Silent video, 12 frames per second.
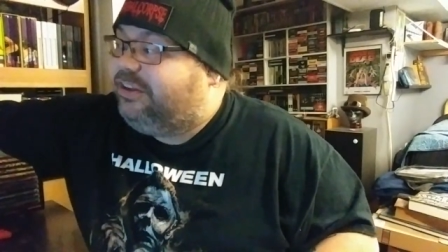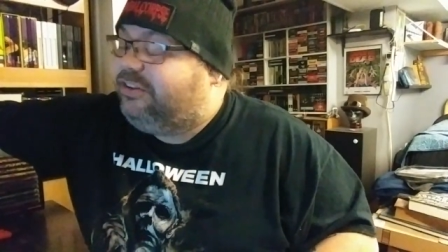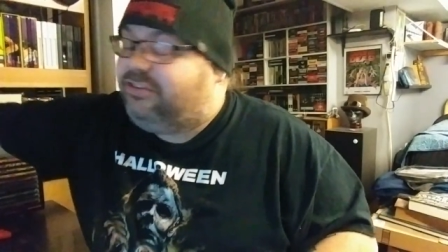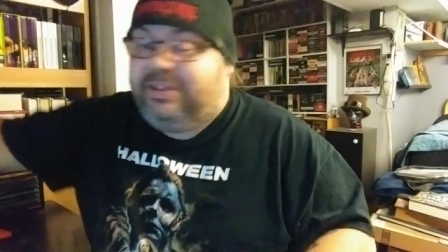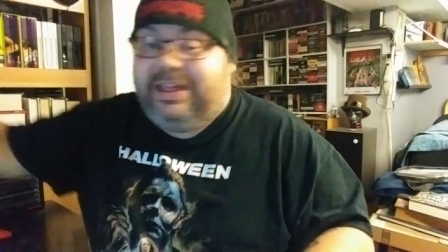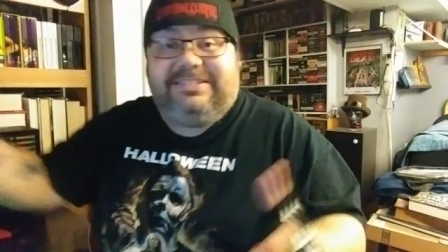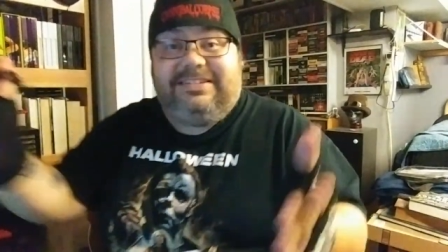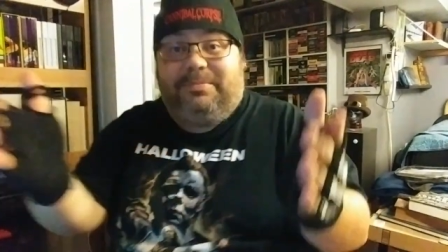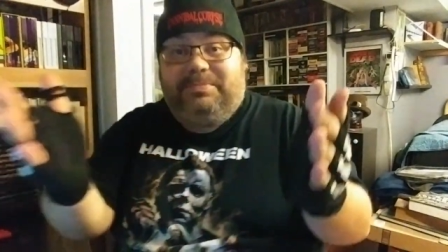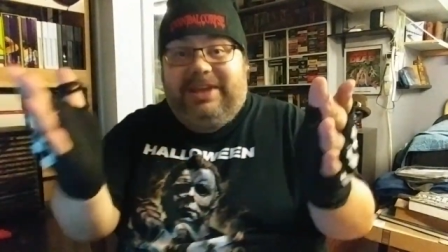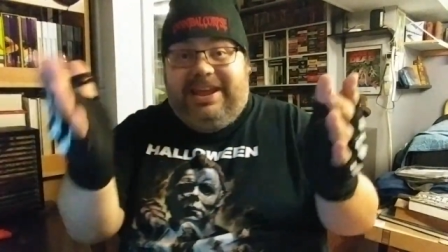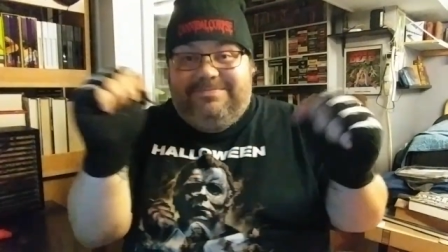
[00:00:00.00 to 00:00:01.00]
So that's the
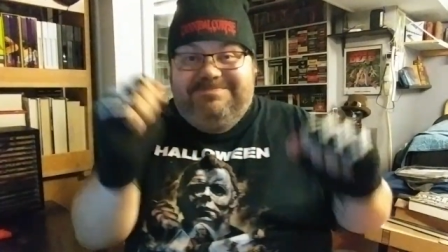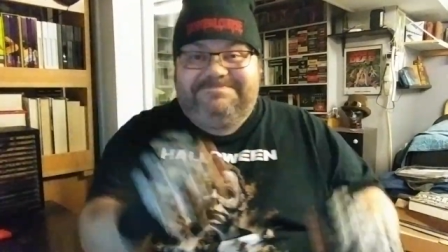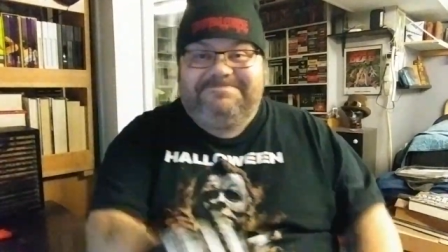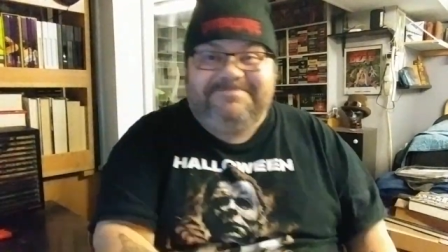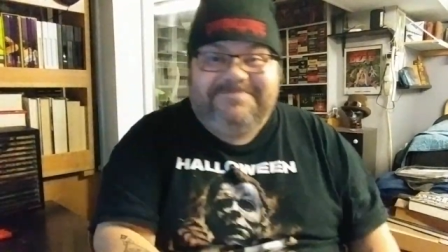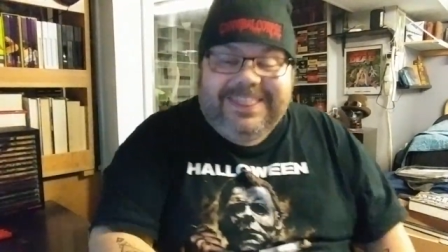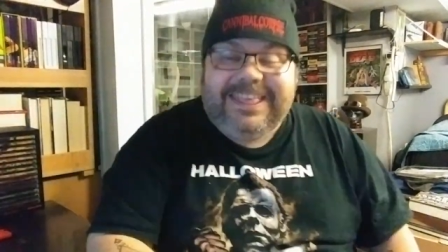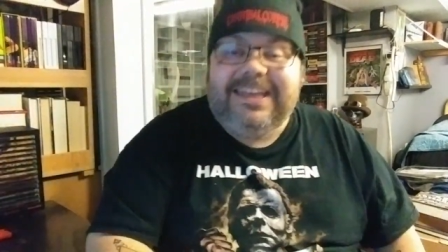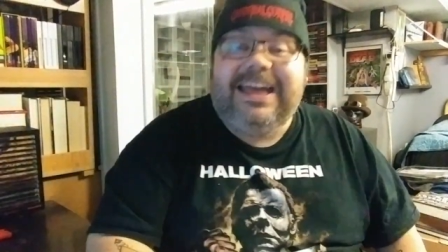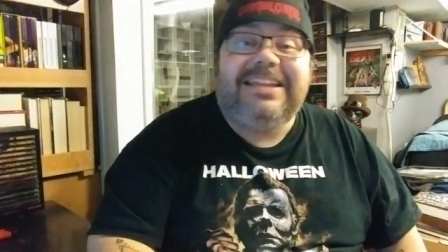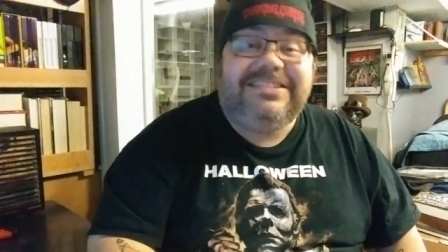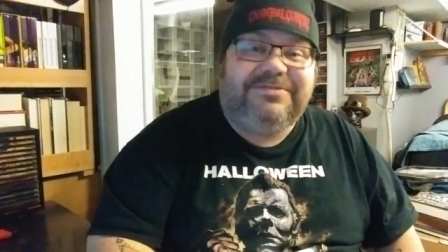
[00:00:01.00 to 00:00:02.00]
update.
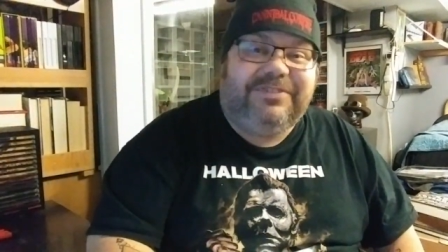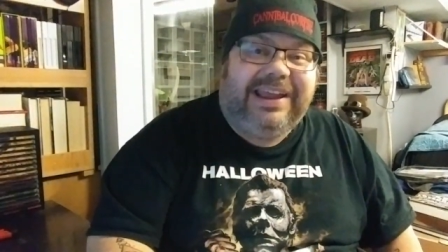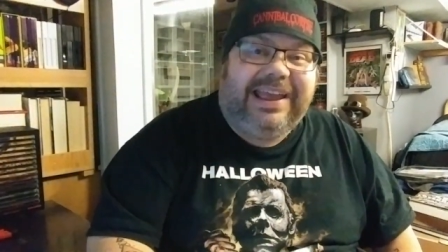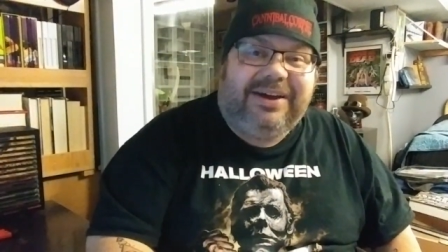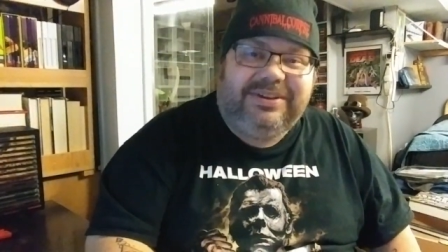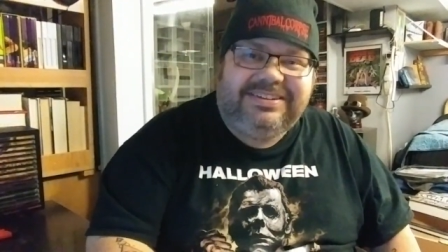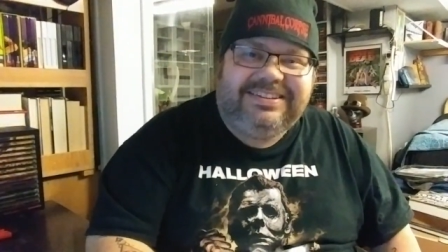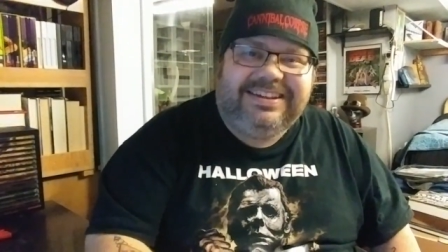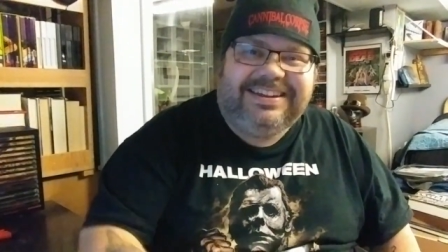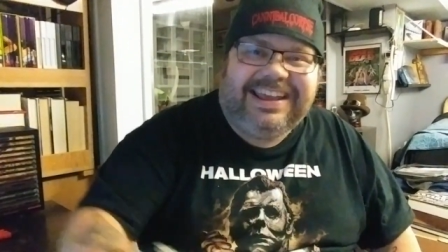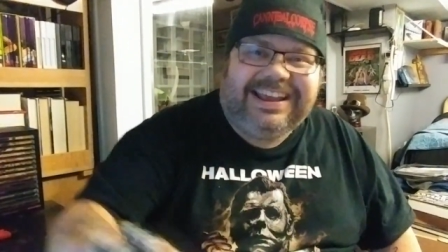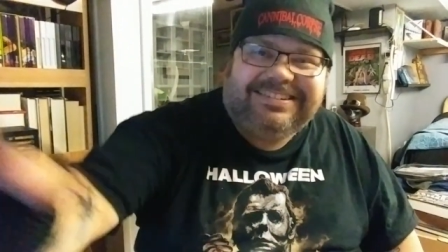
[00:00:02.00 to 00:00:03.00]
That's it for now. See
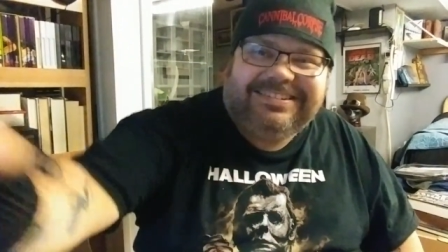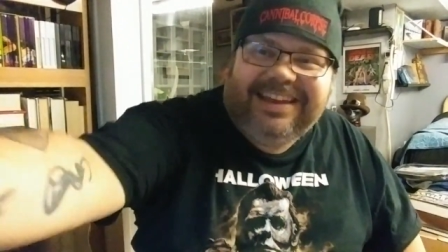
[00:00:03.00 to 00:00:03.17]
you next